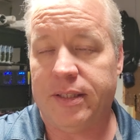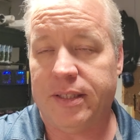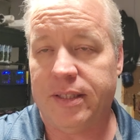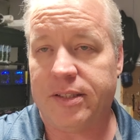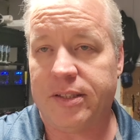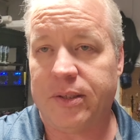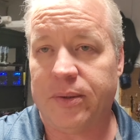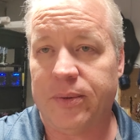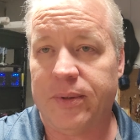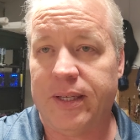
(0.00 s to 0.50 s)

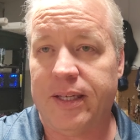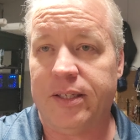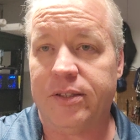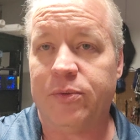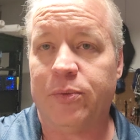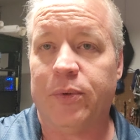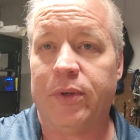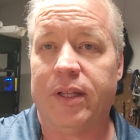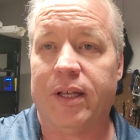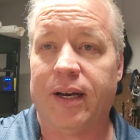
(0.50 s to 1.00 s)
disk
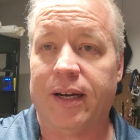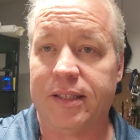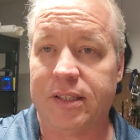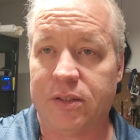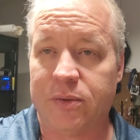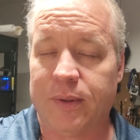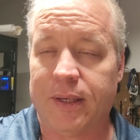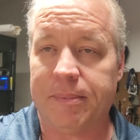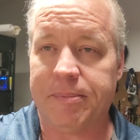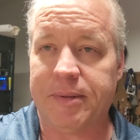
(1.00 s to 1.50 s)
arrays with hot
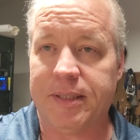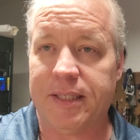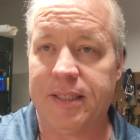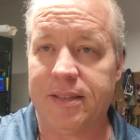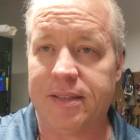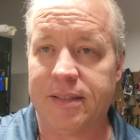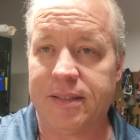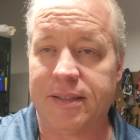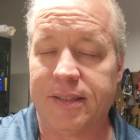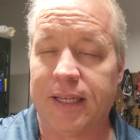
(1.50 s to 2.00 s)
swap
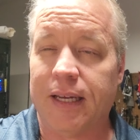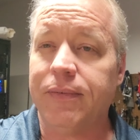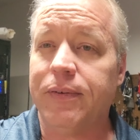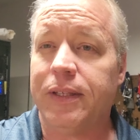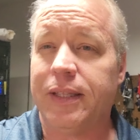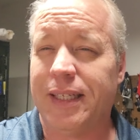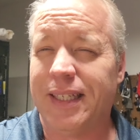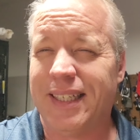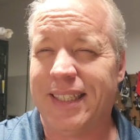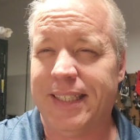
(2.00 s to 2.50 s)
disks,
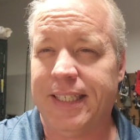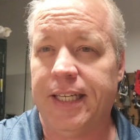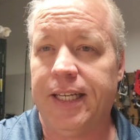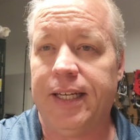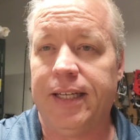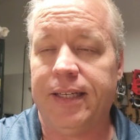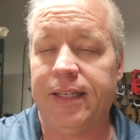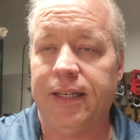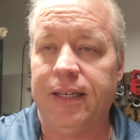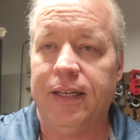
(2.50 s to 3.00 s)
everything I
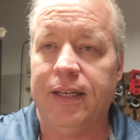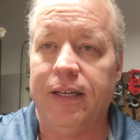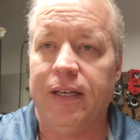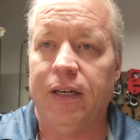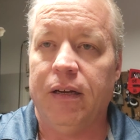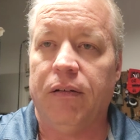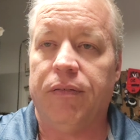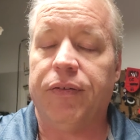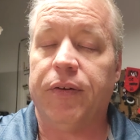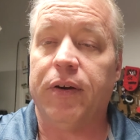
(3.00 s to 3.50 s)
need
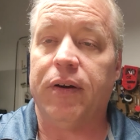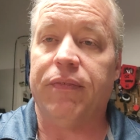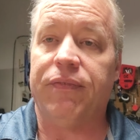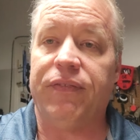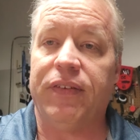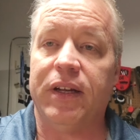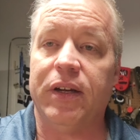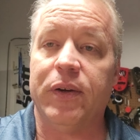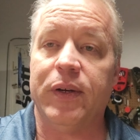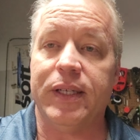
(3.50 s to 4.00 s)
for a
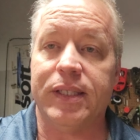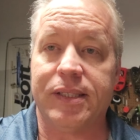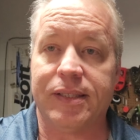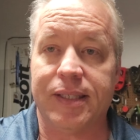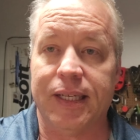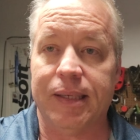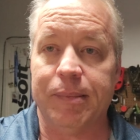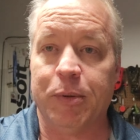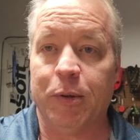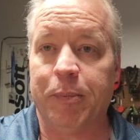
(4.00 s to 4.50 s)
very
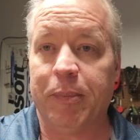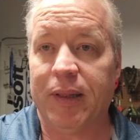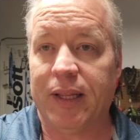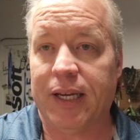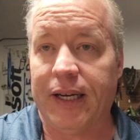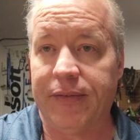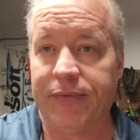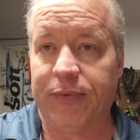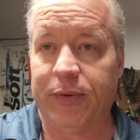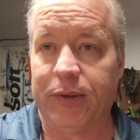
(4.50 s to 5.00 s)
stable
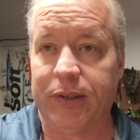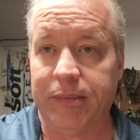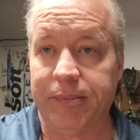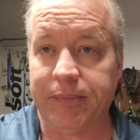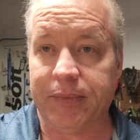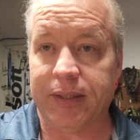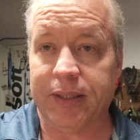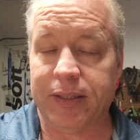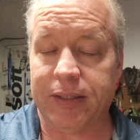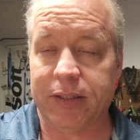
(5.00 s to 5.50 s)
platform.
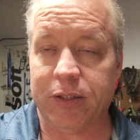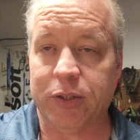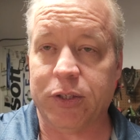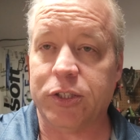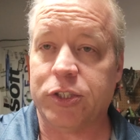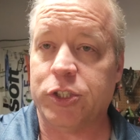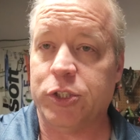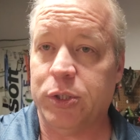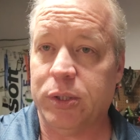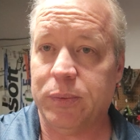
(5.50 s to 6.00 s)
You
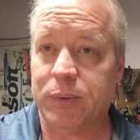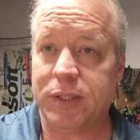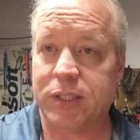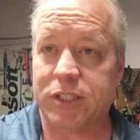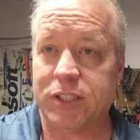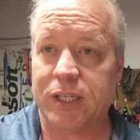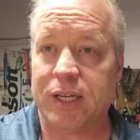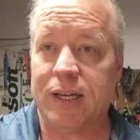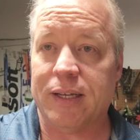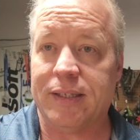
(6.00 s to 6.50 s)
could shoot it with a
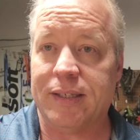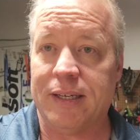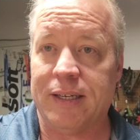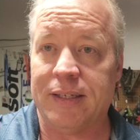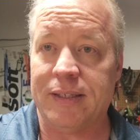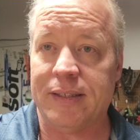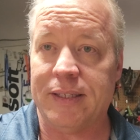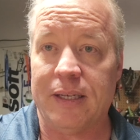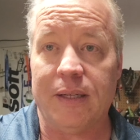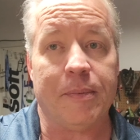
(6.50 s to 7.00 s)

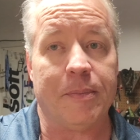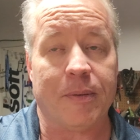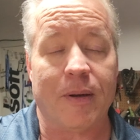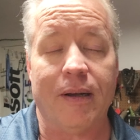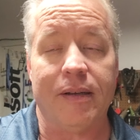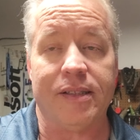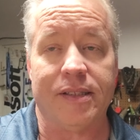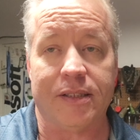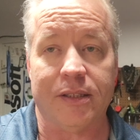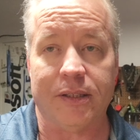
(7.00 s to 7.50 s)
shotgun and it would
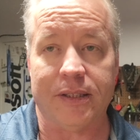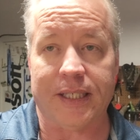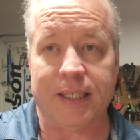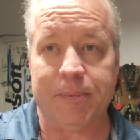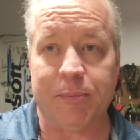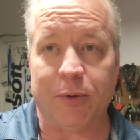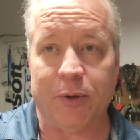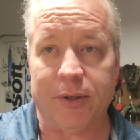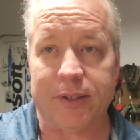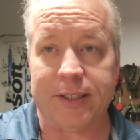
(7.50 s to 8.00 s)
probably still
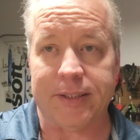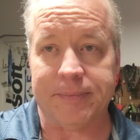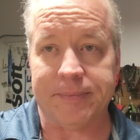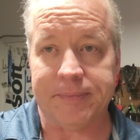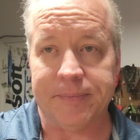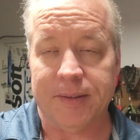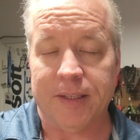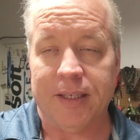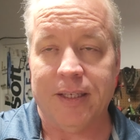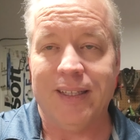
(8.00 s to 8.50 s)
keep working.
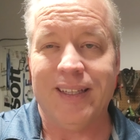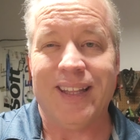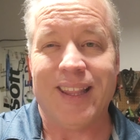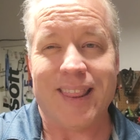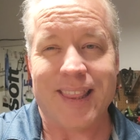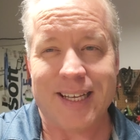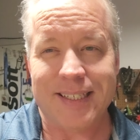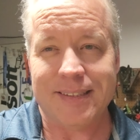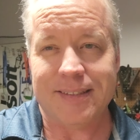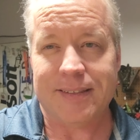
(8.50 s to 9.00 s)

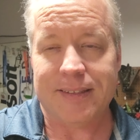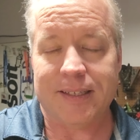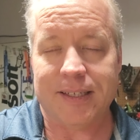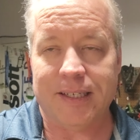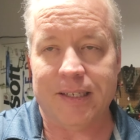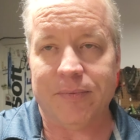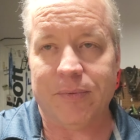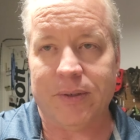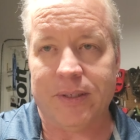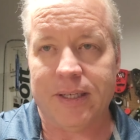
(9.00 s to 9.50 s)
That's the
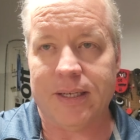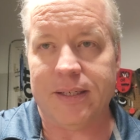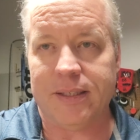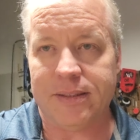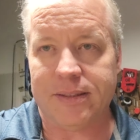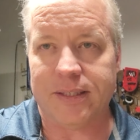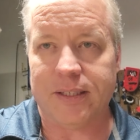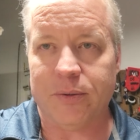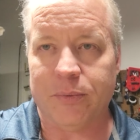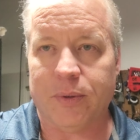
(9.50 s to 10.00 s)
kind of
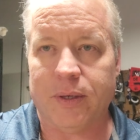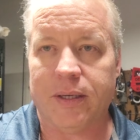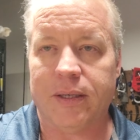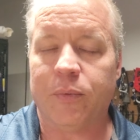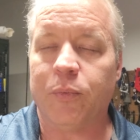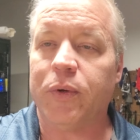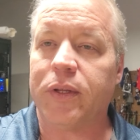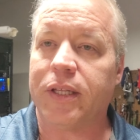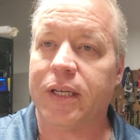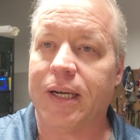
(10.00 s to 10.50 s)
redundancy you want
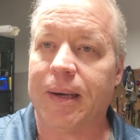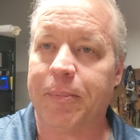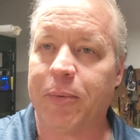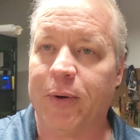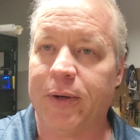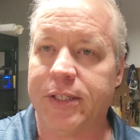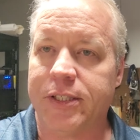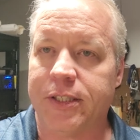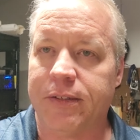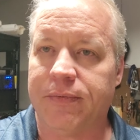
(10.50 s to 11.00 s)
with an
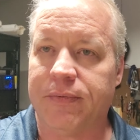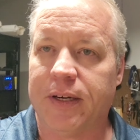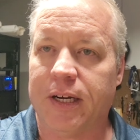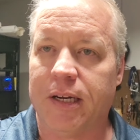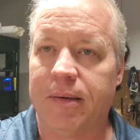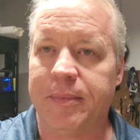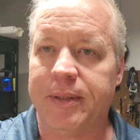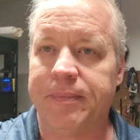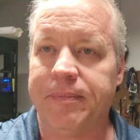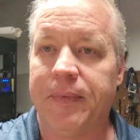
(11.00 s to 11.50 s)
operation
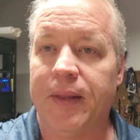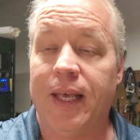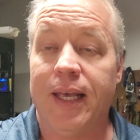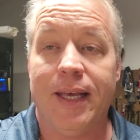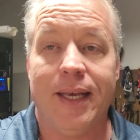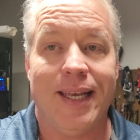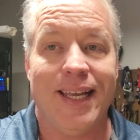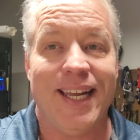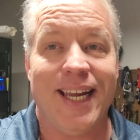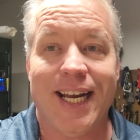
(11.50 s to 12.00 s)
environment.
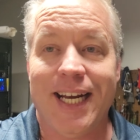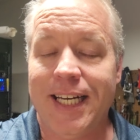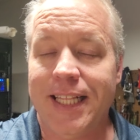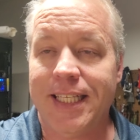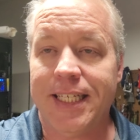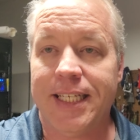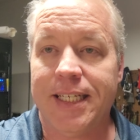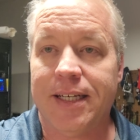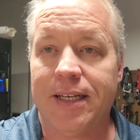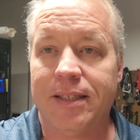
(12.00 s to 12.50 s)

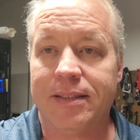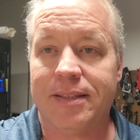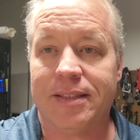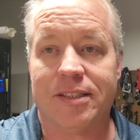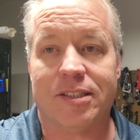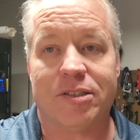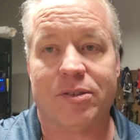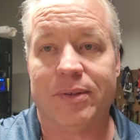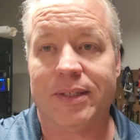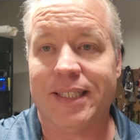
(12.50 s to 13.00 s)
Anything else
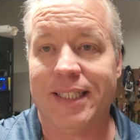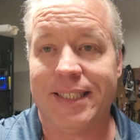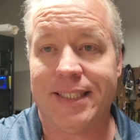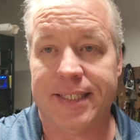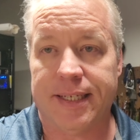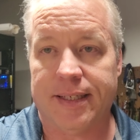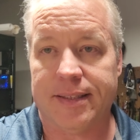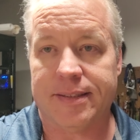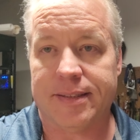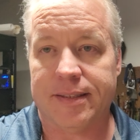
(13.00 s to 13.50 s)
is strictly
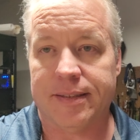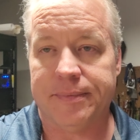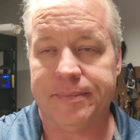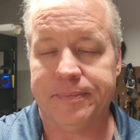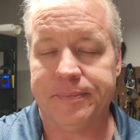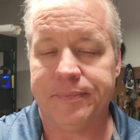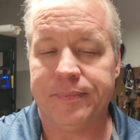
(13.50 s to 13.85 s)
test.